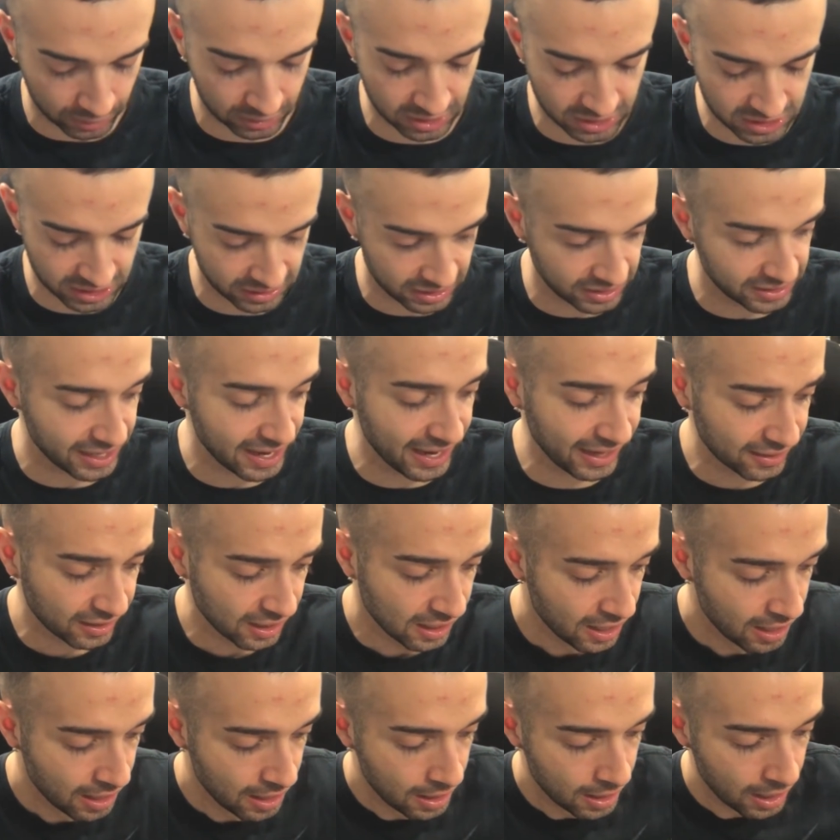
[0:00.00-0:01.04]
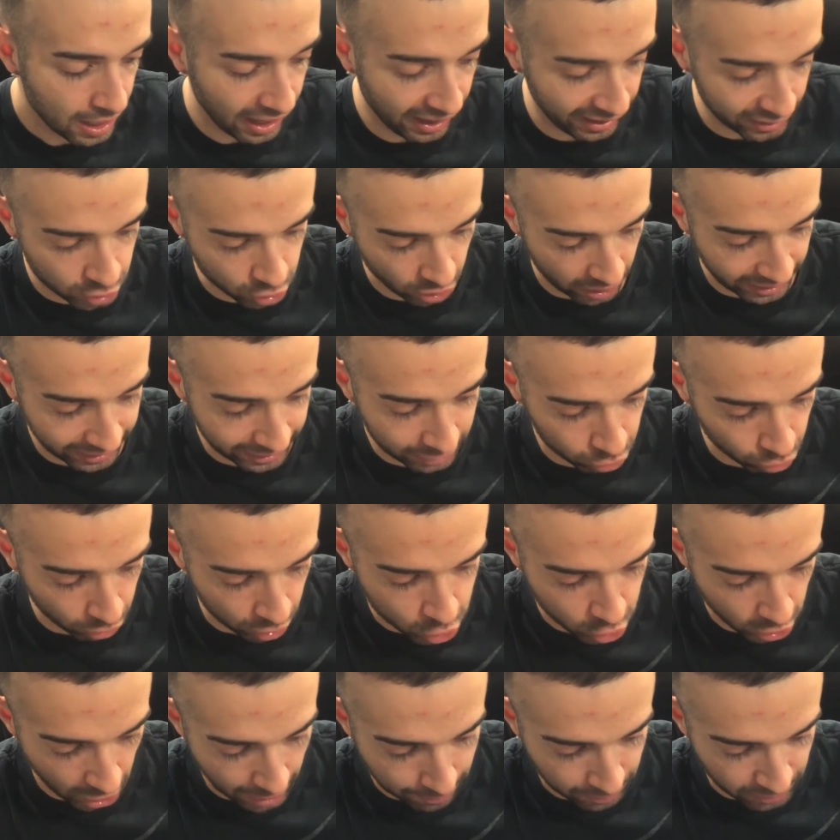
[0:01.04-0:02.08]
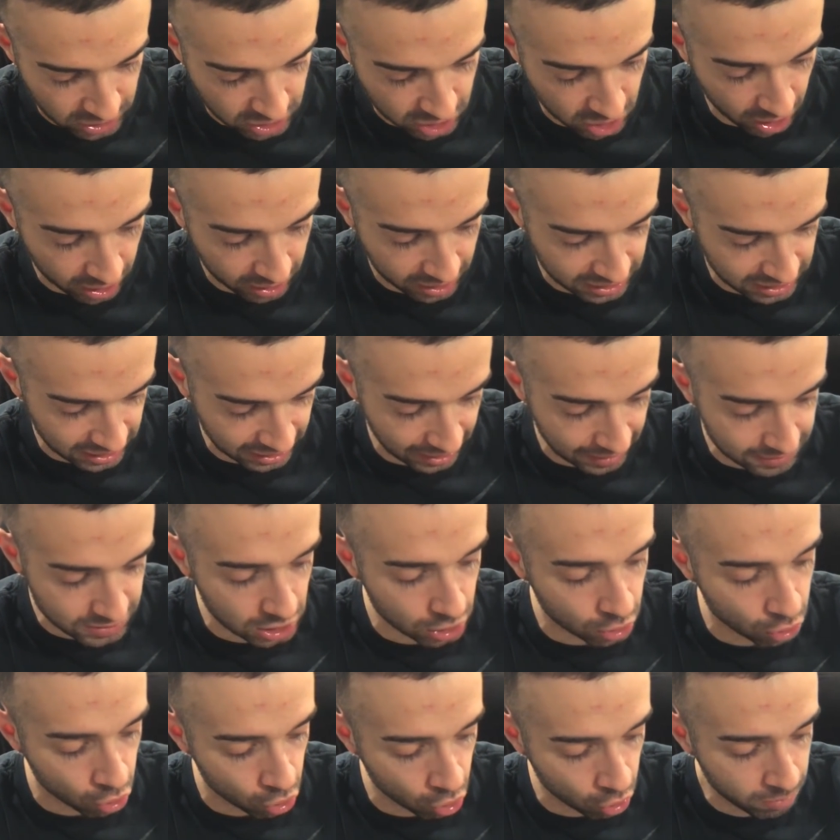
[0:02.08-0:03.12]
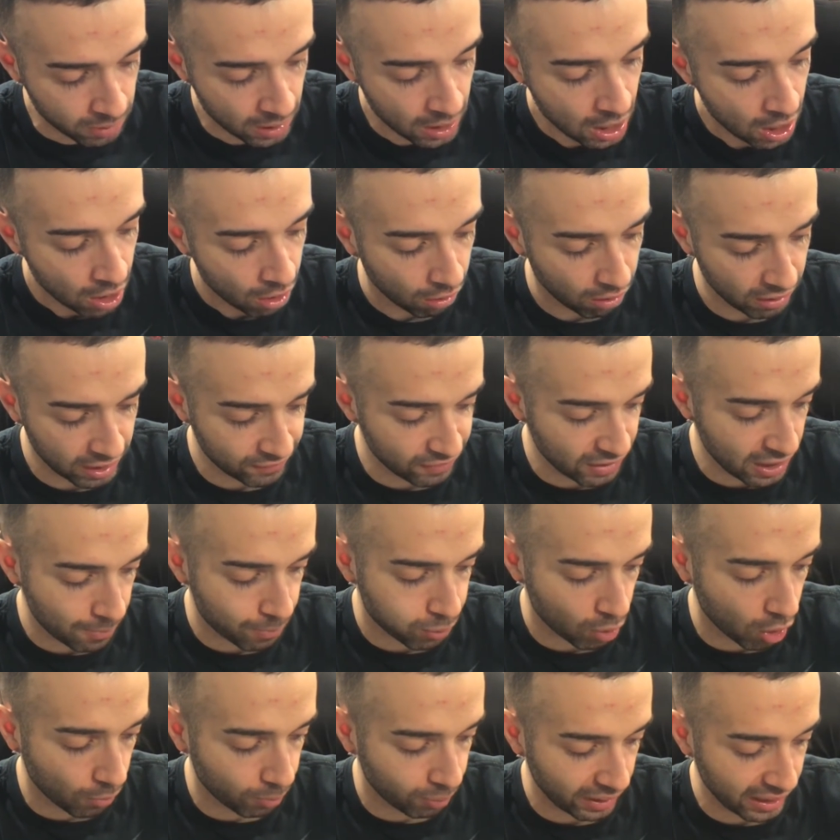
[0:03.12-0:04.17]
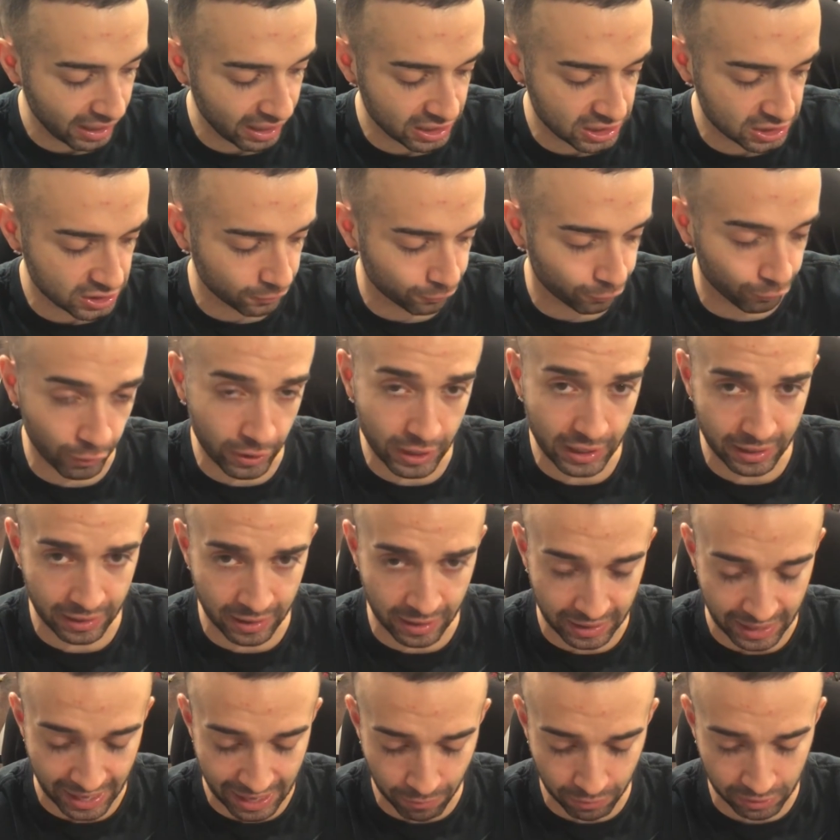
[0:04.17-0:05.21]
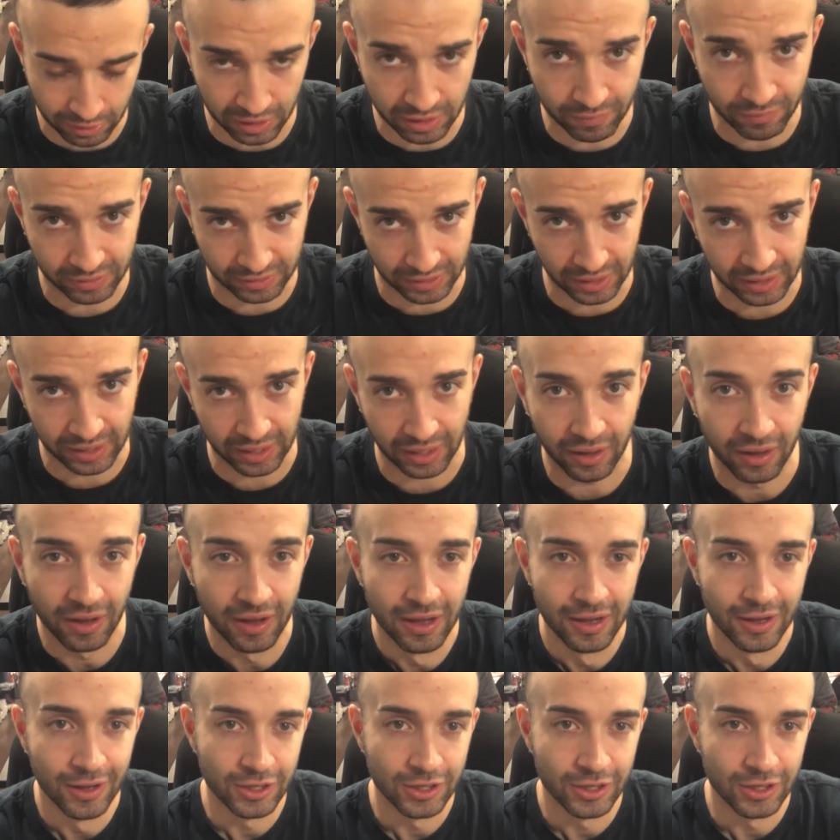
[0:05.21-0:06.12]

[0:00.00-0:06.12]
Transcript: put this in the deck uh, drawing into a trap is good because it gives a noob or even a pro player just a free negate without even thinking.